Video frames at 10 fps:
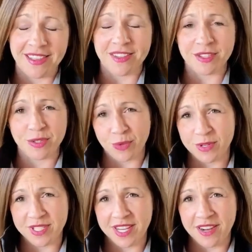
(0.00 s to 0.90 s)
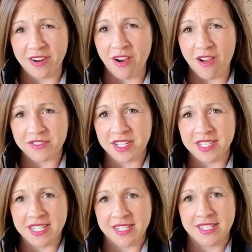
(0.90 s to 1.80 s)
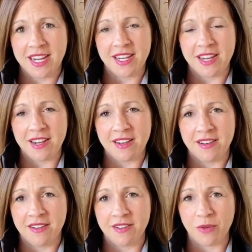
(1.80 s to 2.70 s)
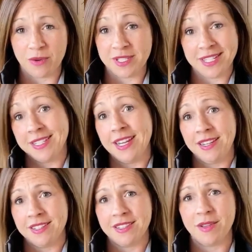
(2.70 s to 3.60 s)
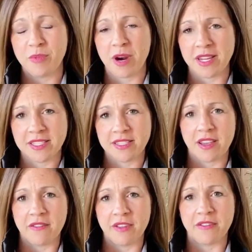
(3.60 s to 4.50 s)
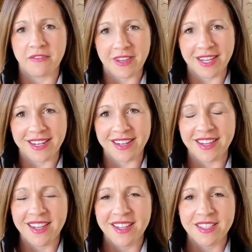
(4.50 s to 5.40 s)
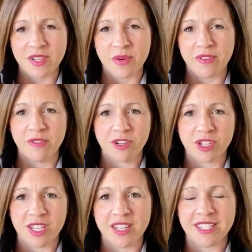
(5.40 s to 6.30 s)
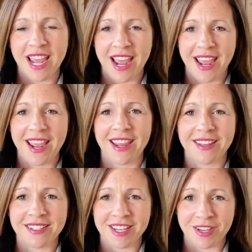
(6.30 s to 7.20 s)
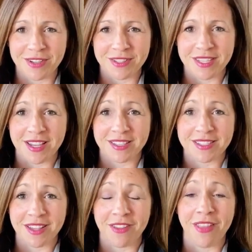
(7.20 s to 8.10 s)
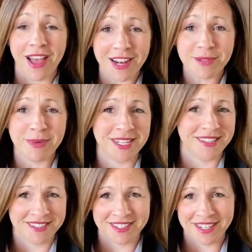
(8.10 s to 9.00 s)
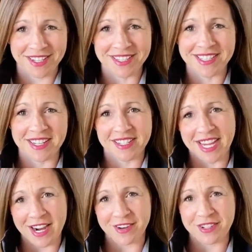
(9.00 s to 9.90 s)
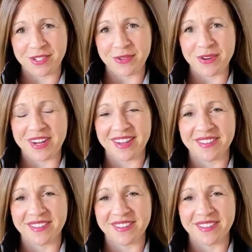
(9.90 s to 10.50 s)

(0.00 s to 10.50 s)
the sourcing are often dictated or dictate the price of the feed. So unfortunately, the tag tells us a lot, but it doesn't tell us the entire story.